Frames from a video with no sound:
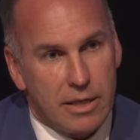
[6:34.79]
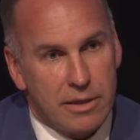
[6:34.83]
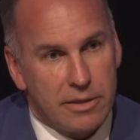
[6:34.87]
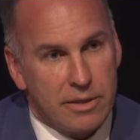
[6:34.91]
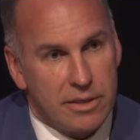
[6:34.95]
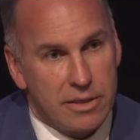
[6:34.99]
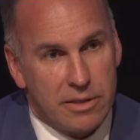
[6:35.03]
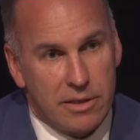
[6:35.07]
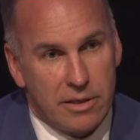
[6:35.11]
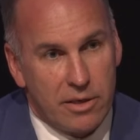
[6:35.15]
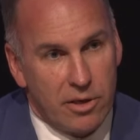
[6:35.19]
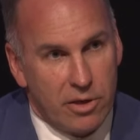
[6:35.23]

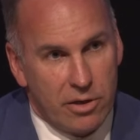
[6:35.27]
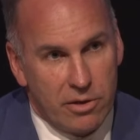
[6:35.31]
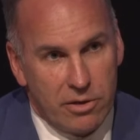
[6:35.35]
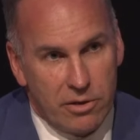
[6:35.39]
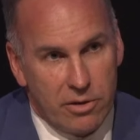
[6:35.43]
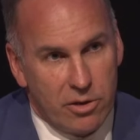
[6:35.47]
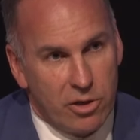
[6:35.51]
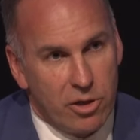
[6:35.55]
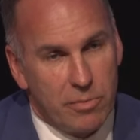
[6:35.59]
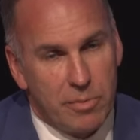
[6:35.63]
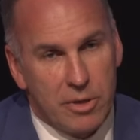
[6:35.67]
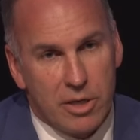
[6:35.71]
just
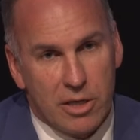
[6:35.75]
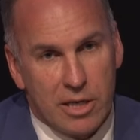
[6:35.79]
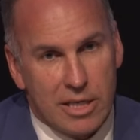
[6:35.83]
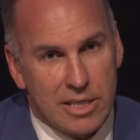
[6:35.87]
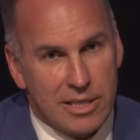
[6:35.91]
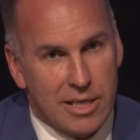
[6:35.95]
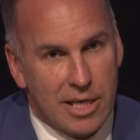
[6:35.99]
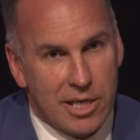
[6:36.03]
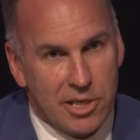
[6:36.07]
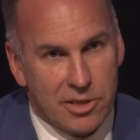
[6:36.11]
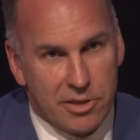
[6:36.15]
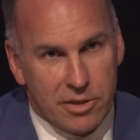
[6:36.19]

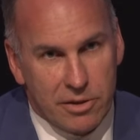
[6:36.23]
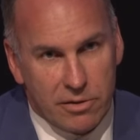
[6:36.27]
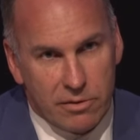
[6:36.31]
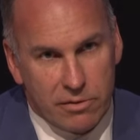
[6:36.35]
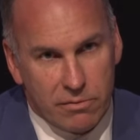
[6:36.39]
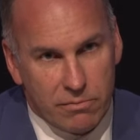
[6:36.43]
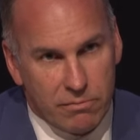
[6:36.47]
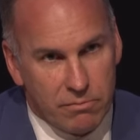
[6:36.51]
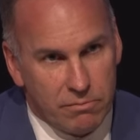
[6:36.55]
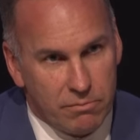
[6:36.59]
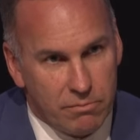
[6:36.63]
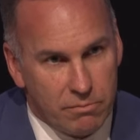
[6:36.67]

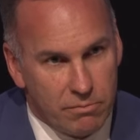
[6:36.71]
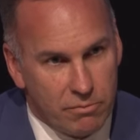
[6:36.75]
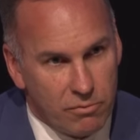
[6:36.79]
urbanization,